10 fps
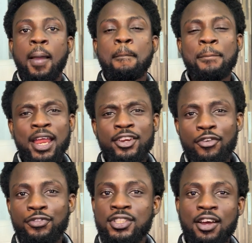Many
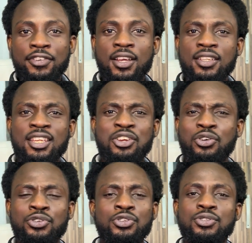of us Africans are
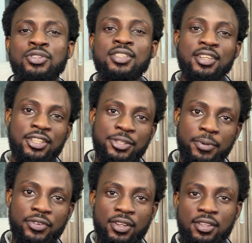not new to this
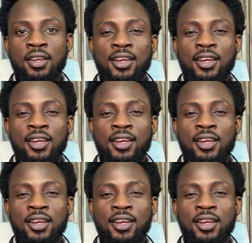experience.